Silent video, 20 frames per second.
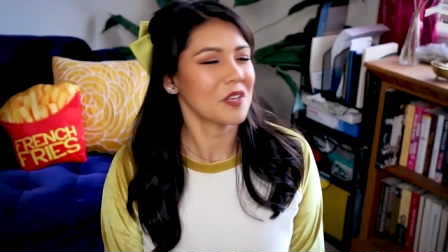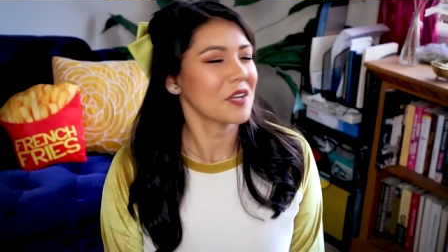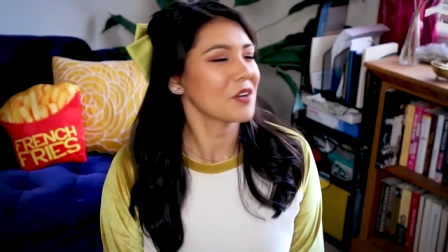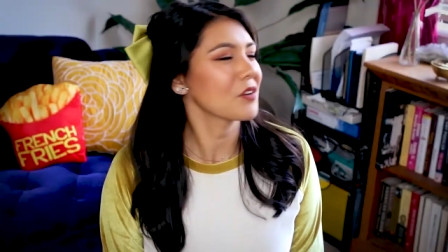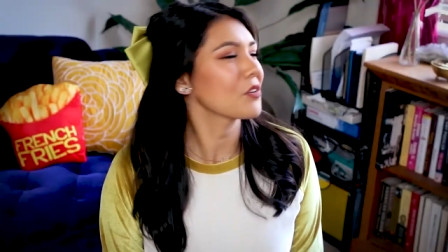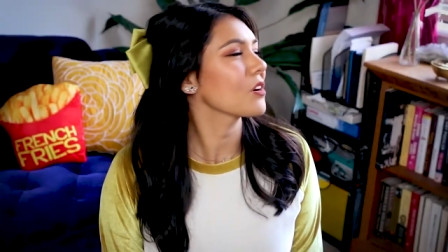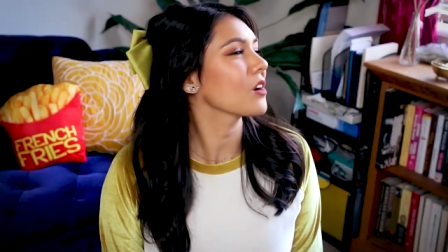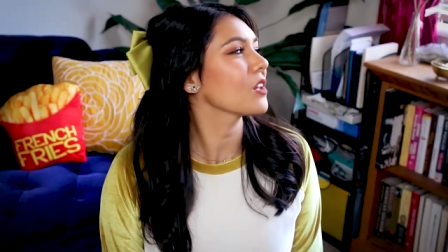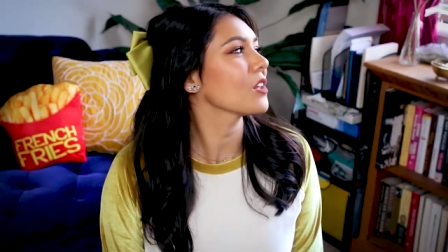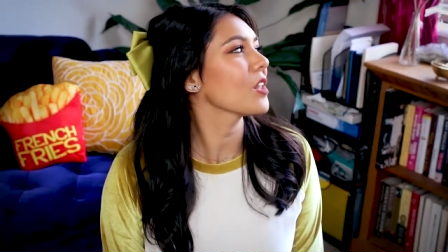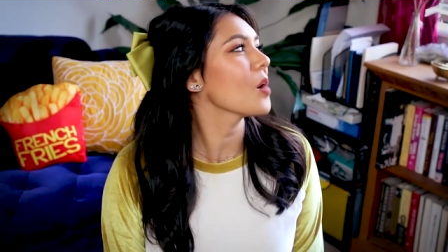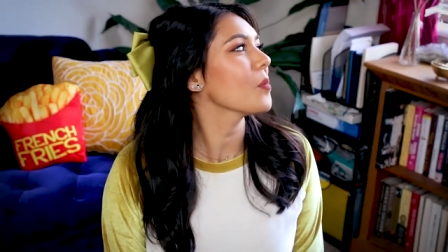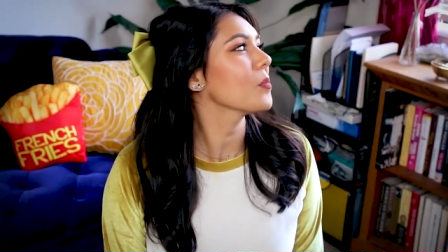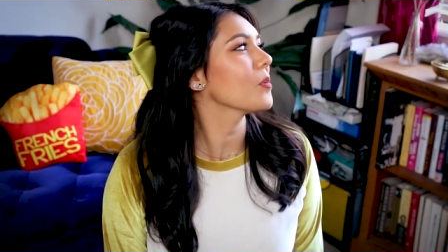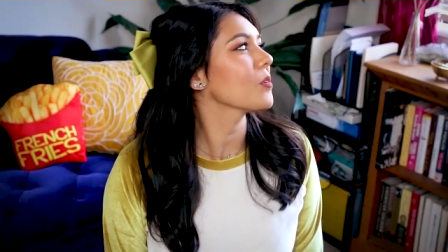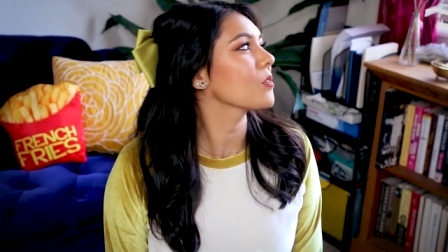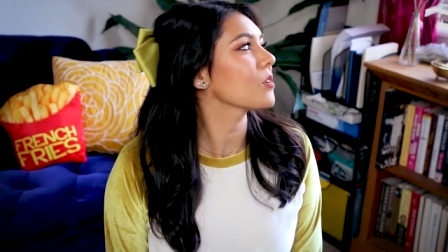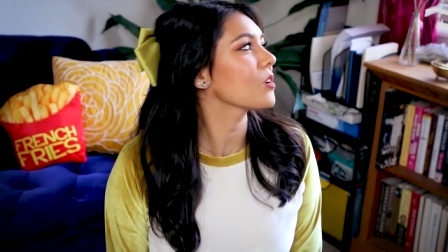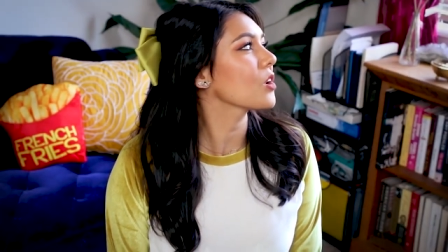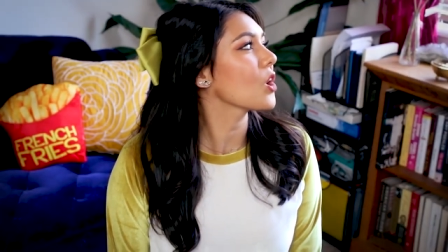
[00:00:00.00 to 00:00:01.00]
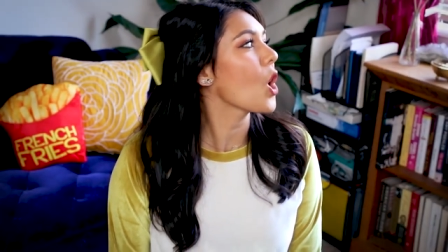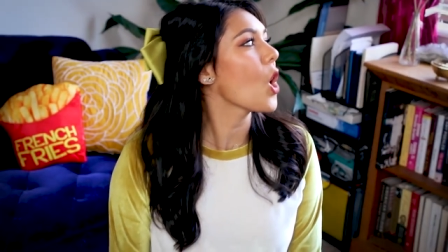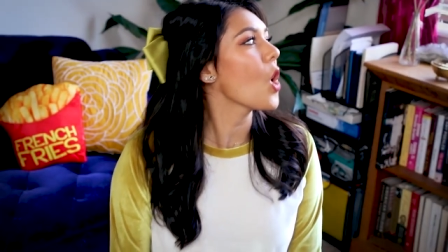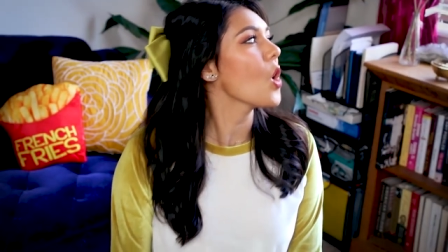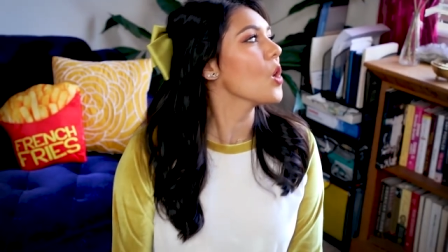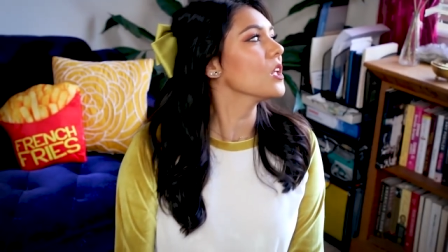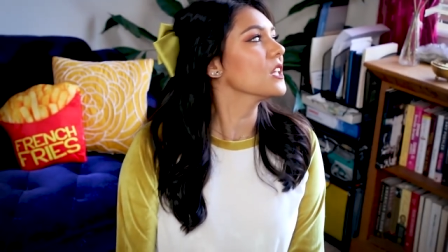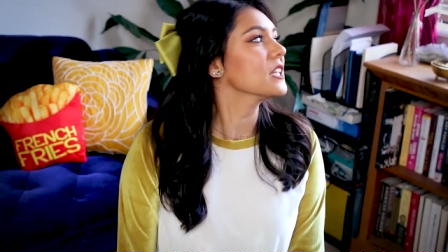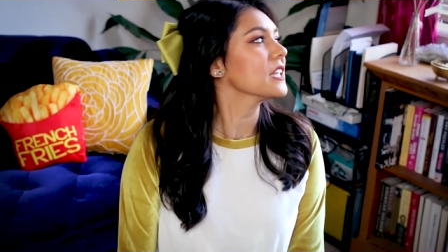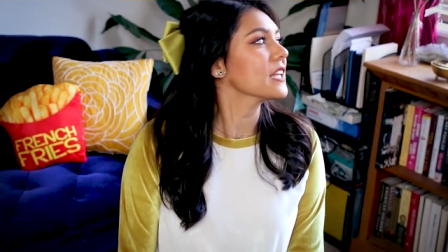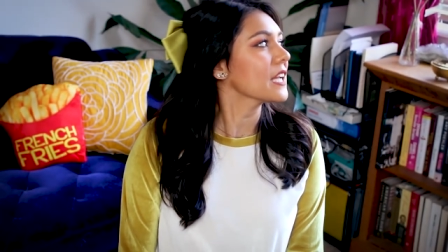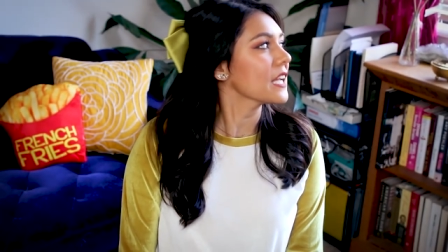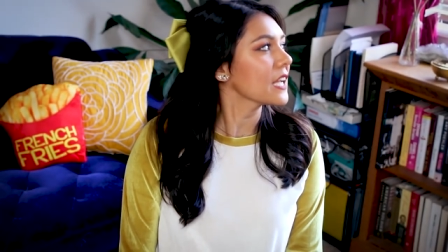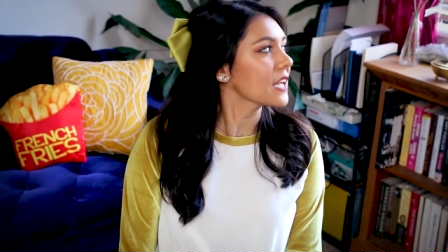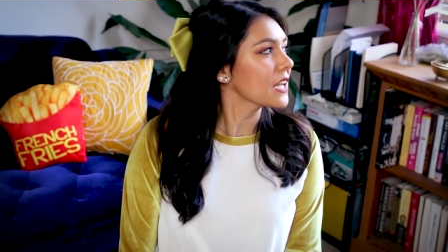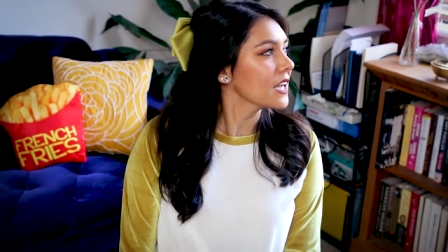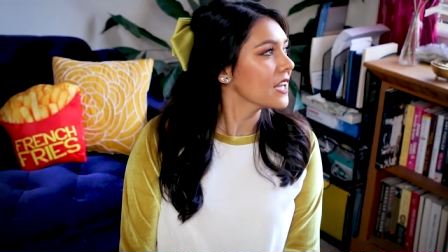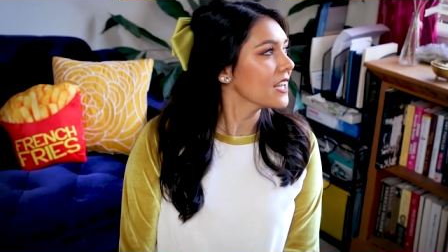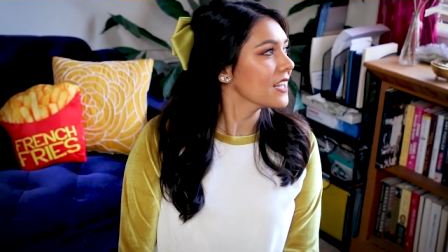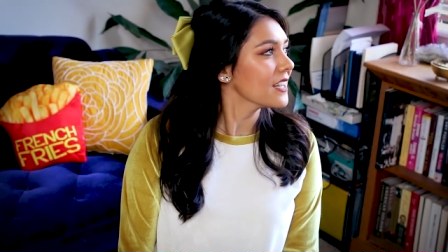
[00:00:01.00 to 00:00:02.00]
Well, like global
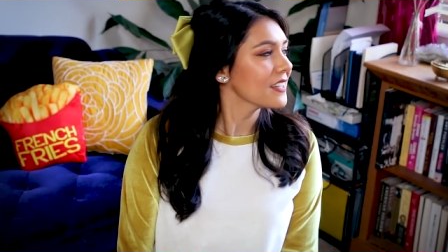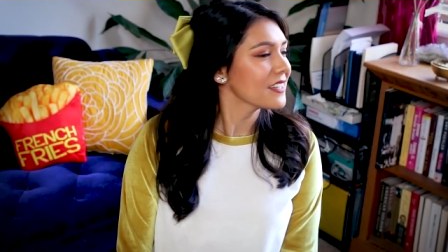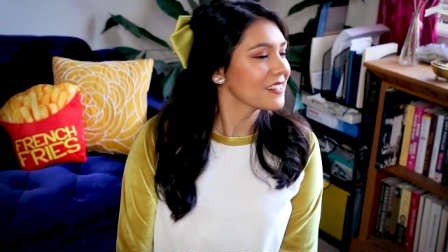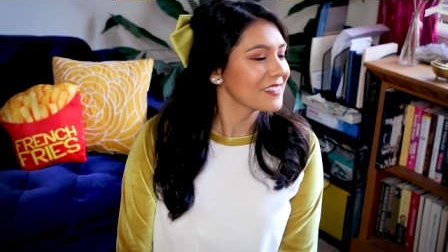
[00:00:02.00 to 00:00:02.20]
colding,